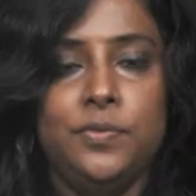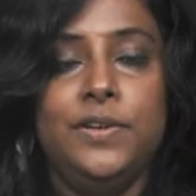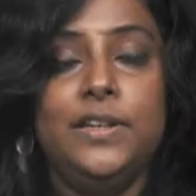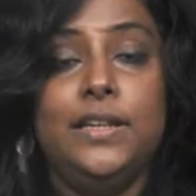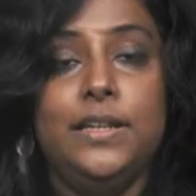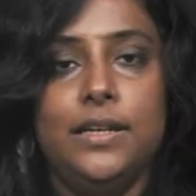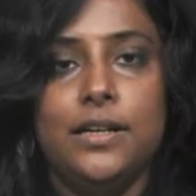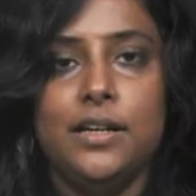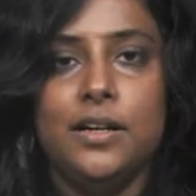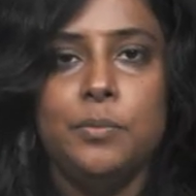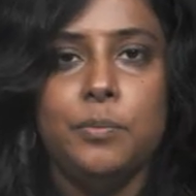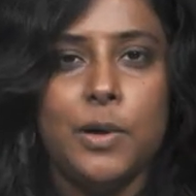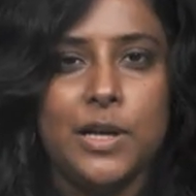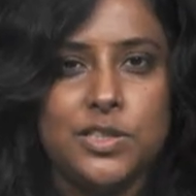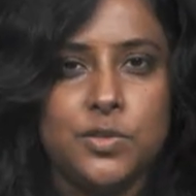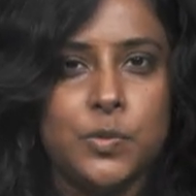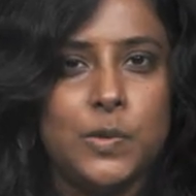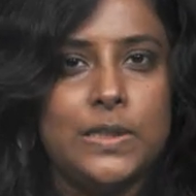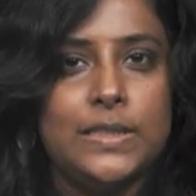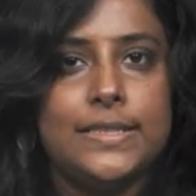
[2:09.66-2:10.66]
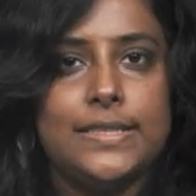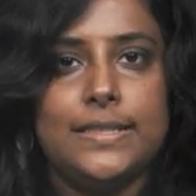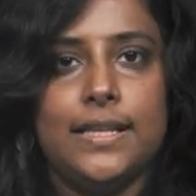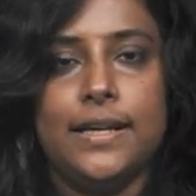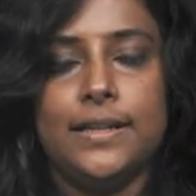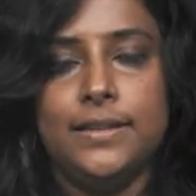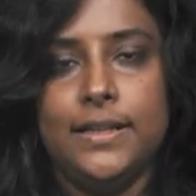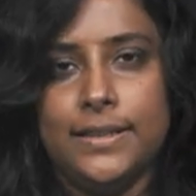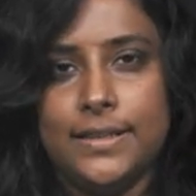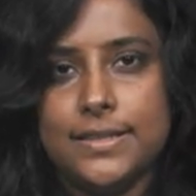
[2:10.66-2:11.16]
we hear buzzwords
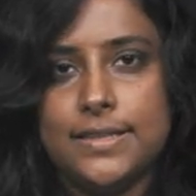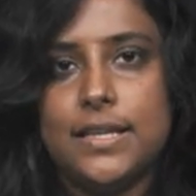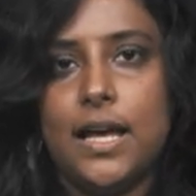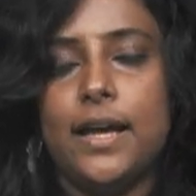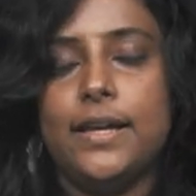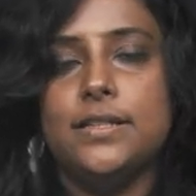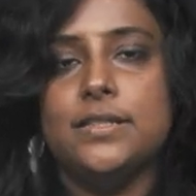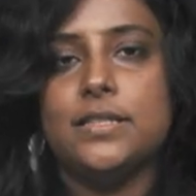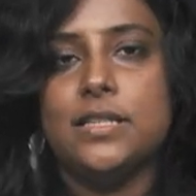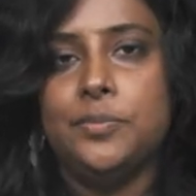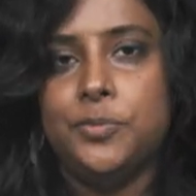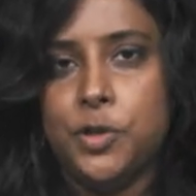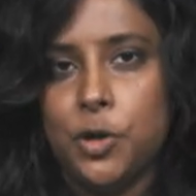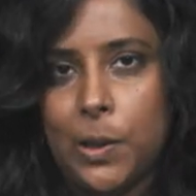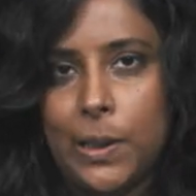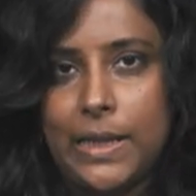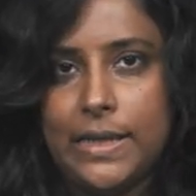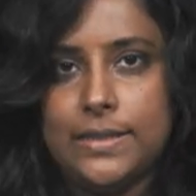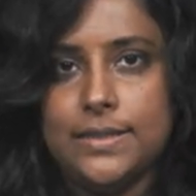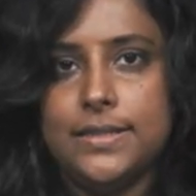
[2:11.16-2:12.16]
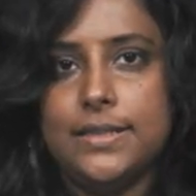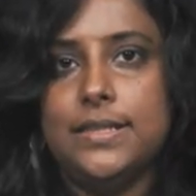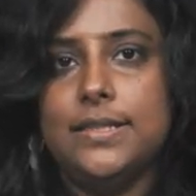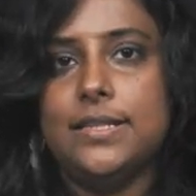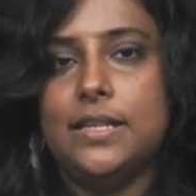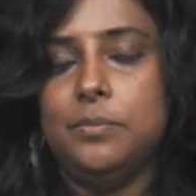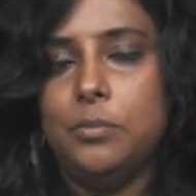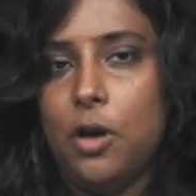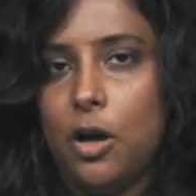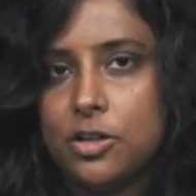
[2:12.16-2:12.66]
like data science,
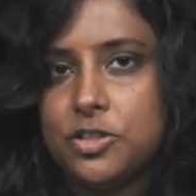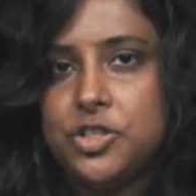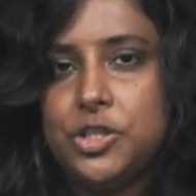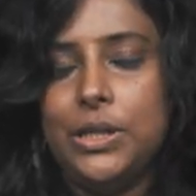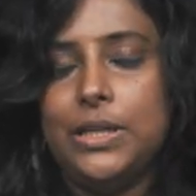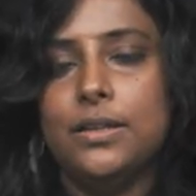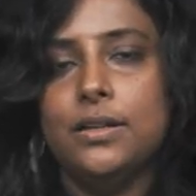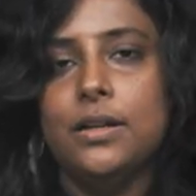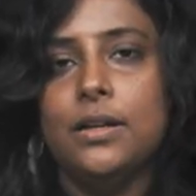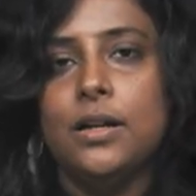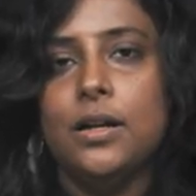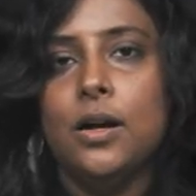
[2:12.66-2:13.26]
cryptocurrencies and blockchain.